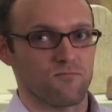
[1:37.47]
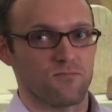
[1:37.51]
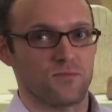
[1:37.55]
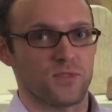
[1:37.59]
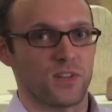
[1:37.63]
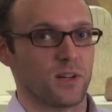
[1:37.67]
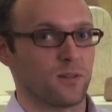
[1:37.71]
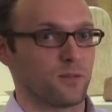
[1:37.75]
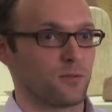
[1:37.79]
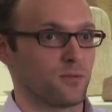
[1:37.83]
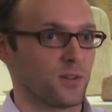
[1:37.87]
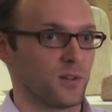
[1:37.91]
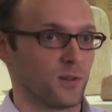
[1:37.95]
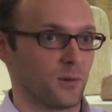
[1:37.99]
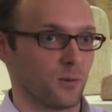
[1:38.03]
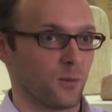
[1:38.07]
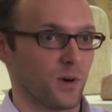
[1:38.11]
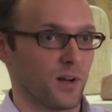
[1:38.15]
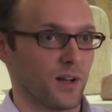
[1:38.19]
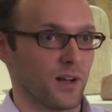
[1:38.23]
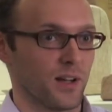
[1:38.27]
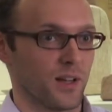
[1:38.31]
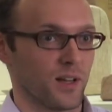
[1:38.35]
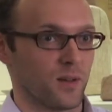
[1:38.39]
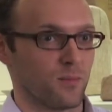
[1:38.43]
10 feet
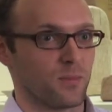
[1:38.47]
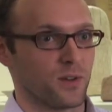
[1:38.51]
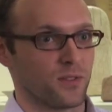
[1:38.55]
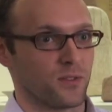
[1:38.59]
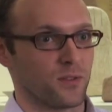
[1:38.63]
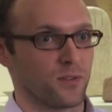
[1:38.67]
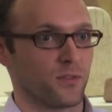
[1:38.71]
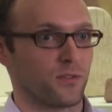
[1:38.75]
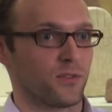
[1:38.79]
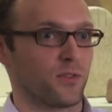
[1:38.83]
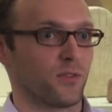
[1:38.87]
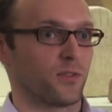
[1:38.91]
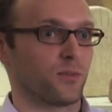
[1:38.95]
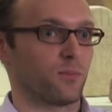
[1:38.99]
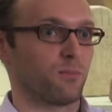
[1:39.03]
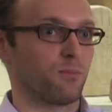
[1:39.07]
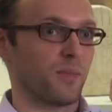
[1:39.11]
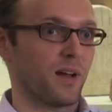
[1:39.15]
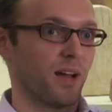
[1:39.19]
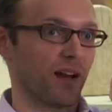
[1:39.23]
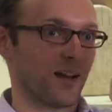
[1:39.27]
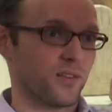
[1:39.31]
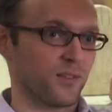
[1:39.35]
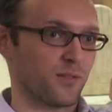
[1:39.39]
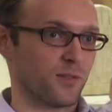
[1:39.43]
away, but there's this
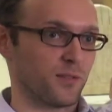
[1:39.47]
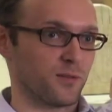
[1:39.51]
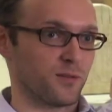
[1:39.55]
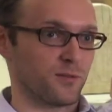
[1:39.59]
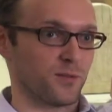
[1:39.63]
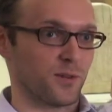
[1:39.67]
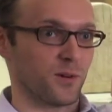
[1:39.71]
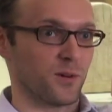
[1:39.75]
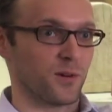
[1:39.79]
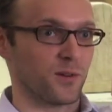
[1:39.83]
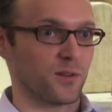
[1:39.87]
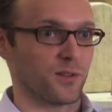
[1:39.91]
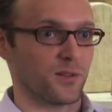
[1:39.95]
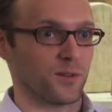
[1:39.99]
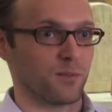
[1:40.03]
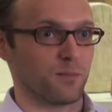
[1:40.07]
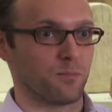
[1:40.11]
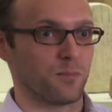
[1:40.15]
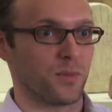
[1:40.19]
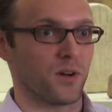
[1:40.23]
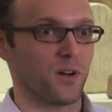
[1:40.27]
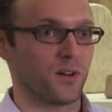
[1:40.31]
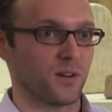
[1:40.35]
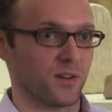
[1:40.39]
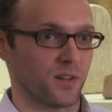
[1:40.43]
massive earthen
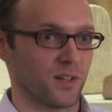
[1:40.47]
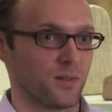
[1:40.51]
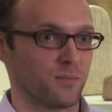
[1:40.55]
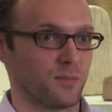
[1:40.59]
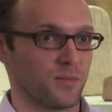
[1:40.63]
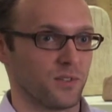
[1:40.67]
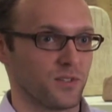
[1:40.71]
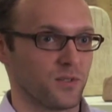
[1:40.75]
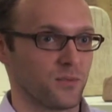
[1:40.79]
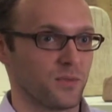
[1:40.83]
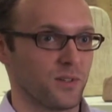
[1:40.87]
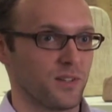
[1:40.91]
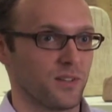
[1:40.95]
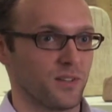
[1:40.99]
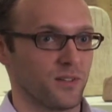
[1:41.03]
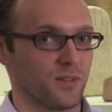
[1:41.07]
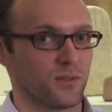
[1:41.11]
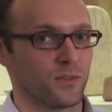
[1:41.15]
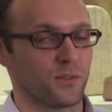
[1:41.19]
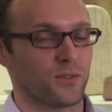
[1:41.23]
bulk in between you.